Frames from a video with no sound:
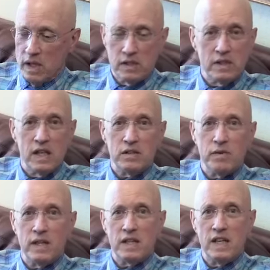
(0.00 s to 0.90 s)
And I said,
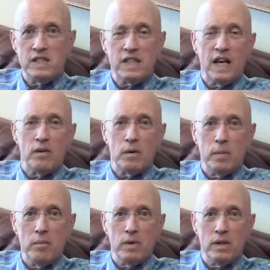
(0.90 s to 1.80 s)
that's fantastic. I
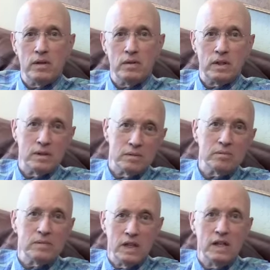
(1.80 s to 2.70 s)
remember you. And uh,
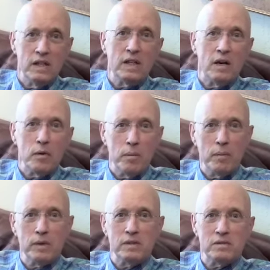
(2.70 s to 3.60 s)
yeah, I did. I
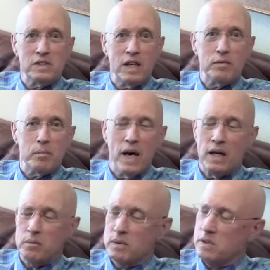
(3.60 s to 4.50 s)
remembered stuff
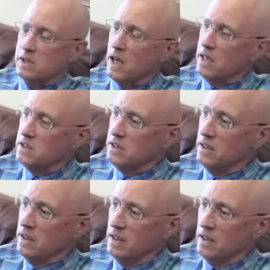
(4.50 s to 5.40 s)
about him. It was nice.
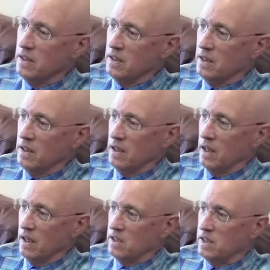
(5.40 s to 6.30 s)

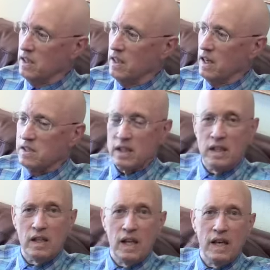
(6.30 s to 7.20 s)
And he said, Yeah, it's a
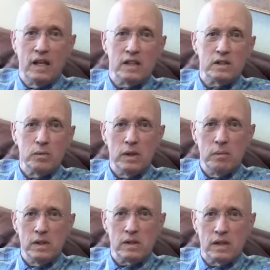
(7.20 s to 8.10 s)
little late. I said, What do
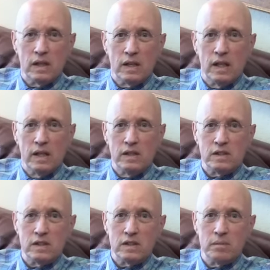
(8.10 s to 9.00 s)
you mean it's a little late? He
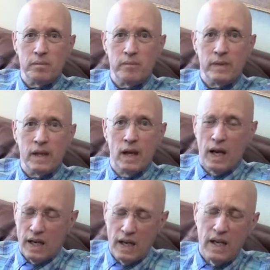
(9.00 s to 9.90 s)
says,
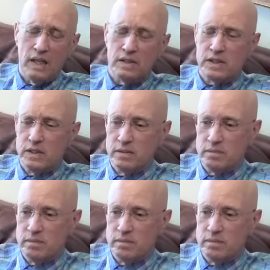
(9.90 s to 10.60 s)
I got AIDS.